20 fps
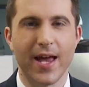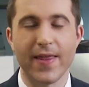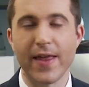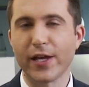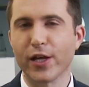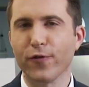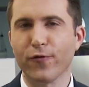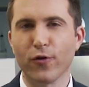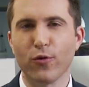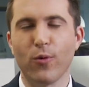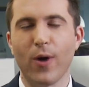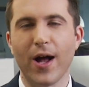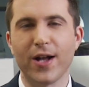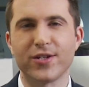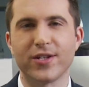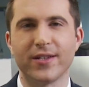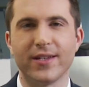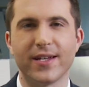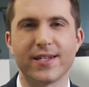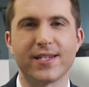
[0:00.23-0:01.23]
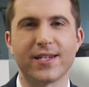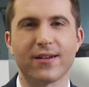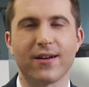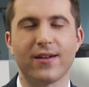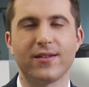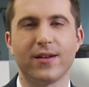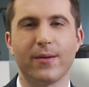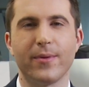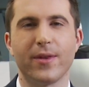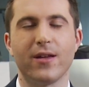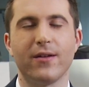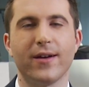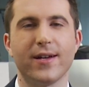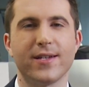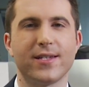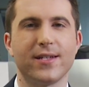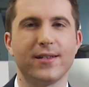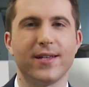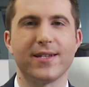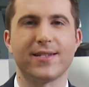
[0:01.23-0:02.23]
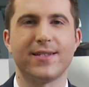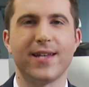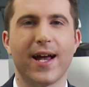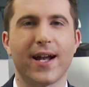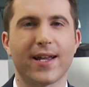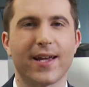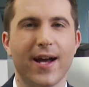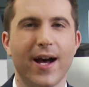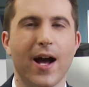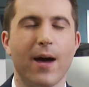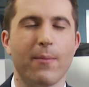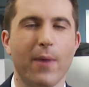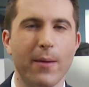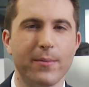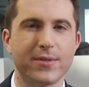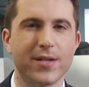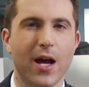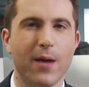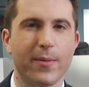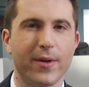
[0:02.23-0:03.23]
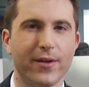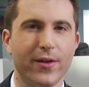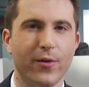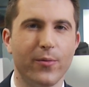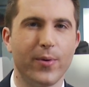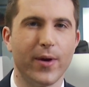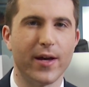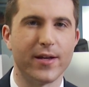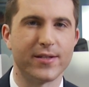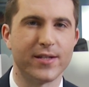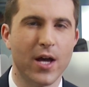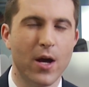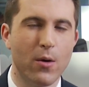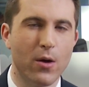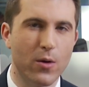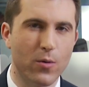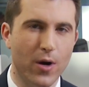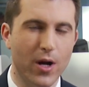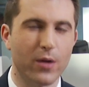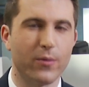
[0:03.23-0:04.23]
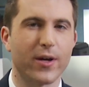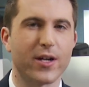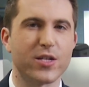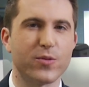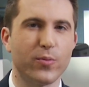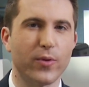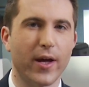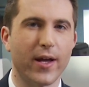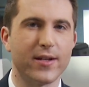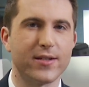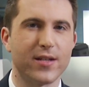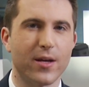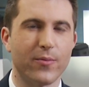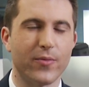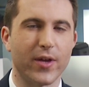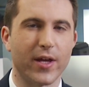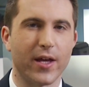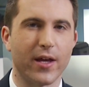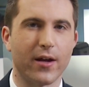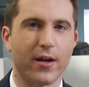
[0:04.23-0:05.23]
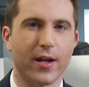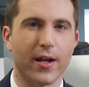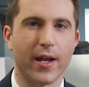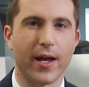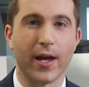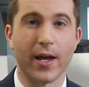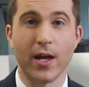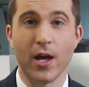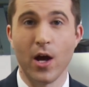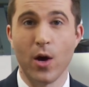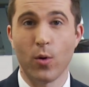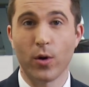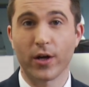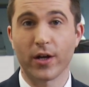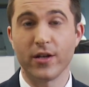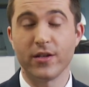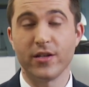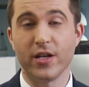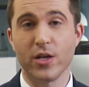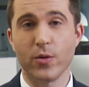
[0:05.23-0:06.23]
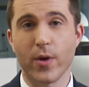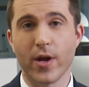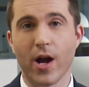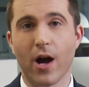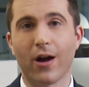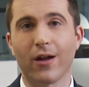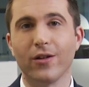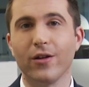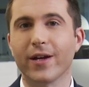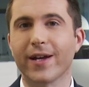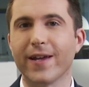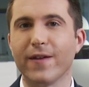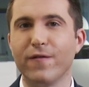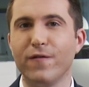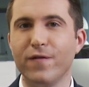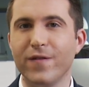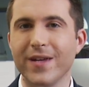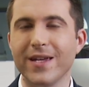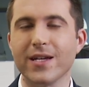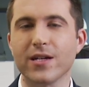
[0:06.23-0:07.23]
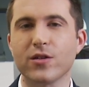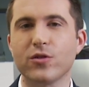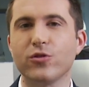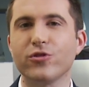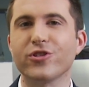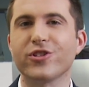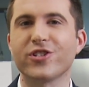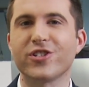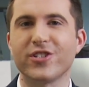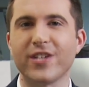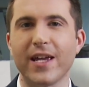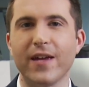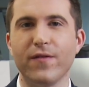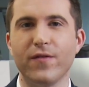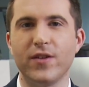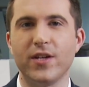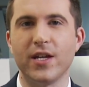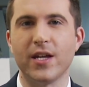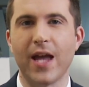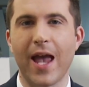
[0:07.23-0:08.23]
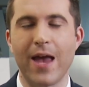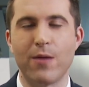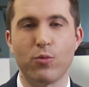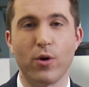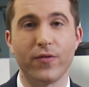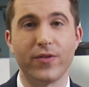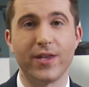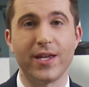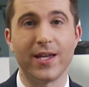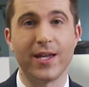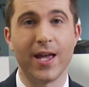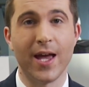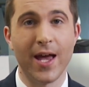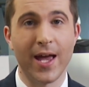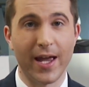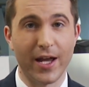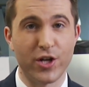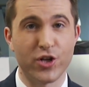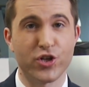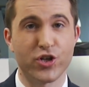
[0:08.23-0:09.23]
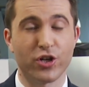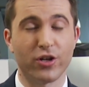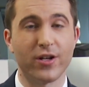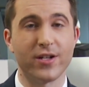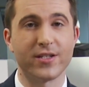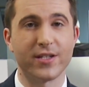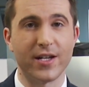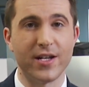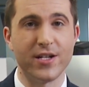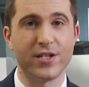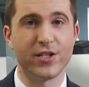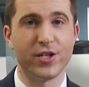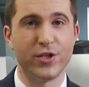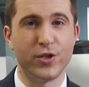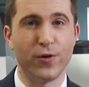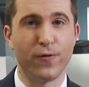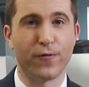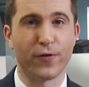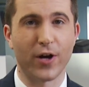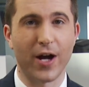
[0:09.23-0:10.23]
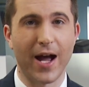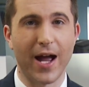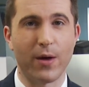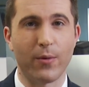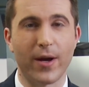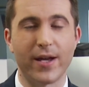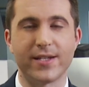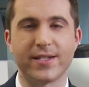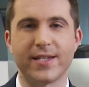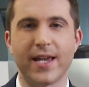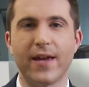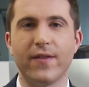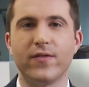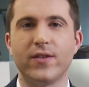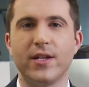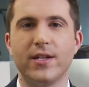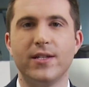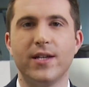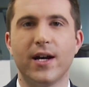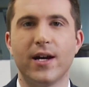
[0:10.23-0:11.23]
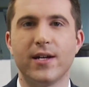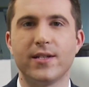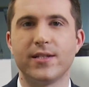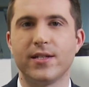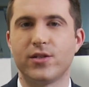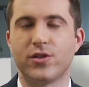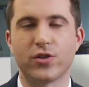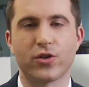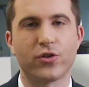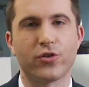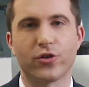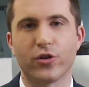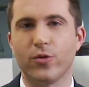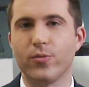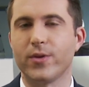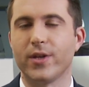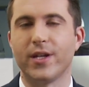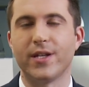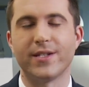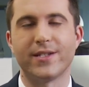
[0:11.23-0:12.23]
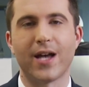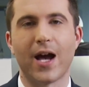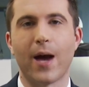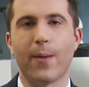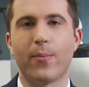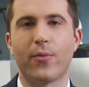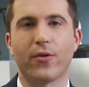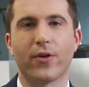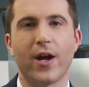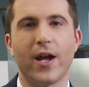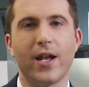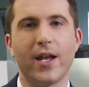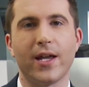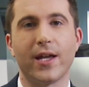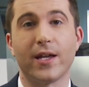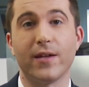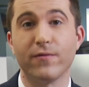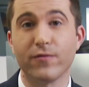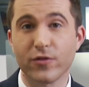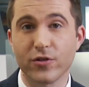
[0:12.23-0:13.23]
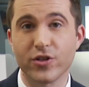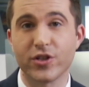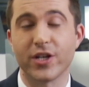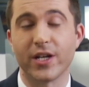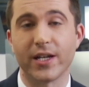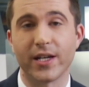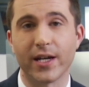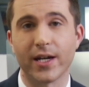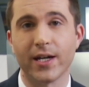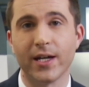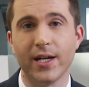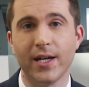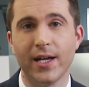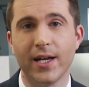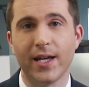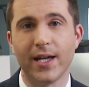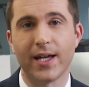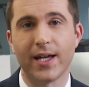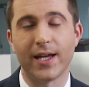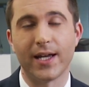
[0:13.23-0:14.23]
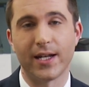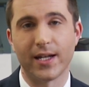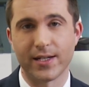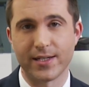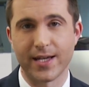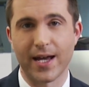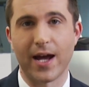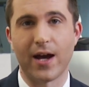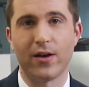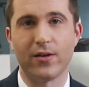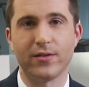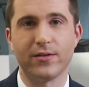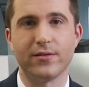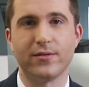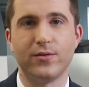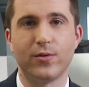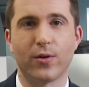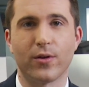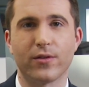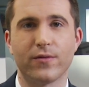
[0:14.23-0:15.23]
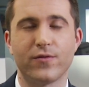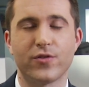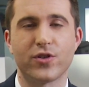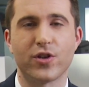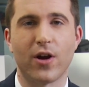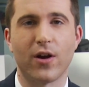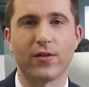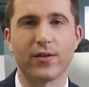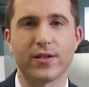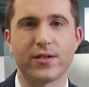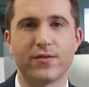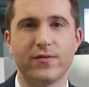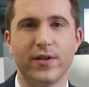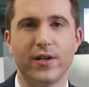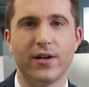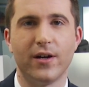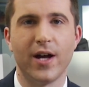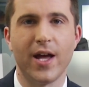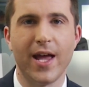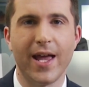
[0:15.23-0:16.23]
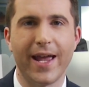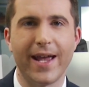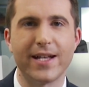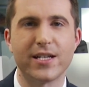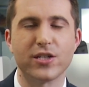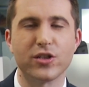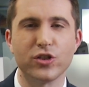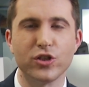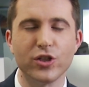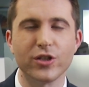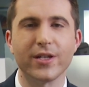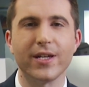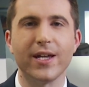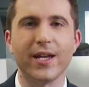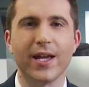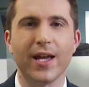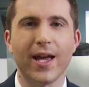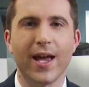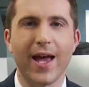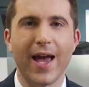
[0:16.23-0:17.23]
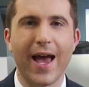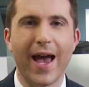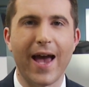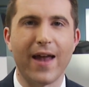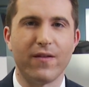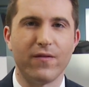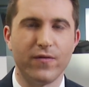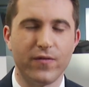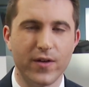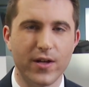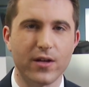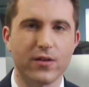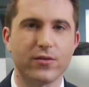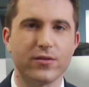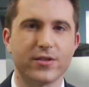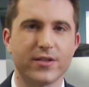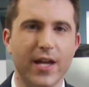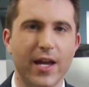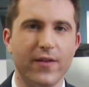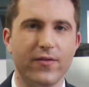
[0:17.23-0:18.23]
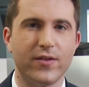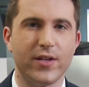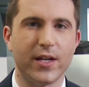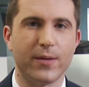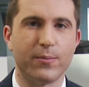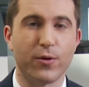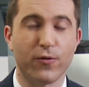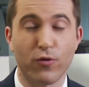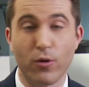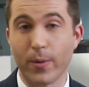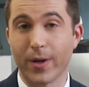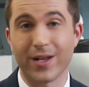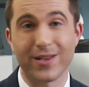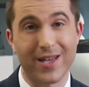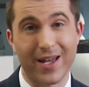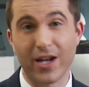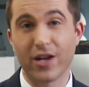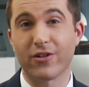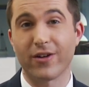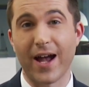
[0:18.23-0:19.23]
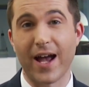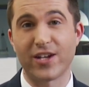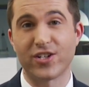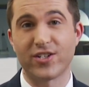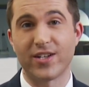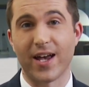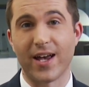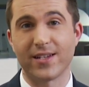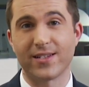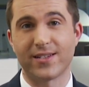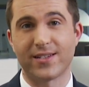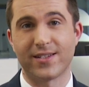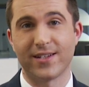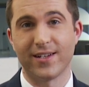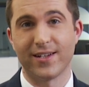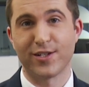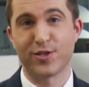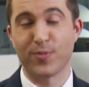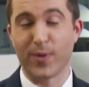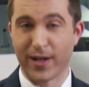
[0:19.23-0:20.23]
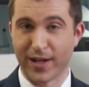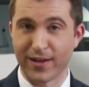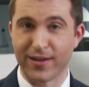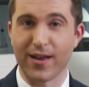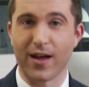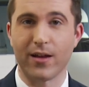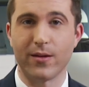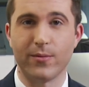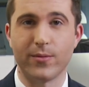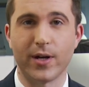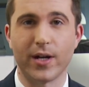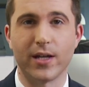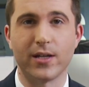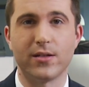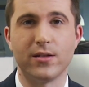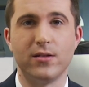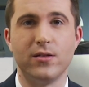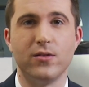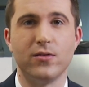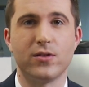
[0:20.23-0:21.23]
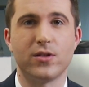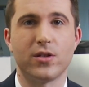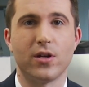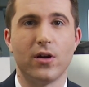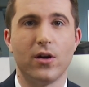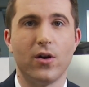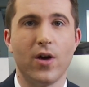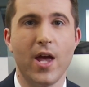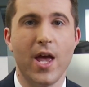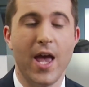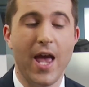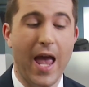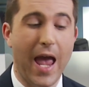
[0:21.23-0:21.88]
Thank you for watching this here on WSLS.com. I'm Tommy Lopez. We want to explain something here today. We're continuing our look at vehicle safety and what the Insurance Institute for Highway Safety does. It's a group that is operating in Virginia, in a town north of Charlottesville. It's looking at vehicle safety, performing a lot of crash tests, spending a lot of money to do so.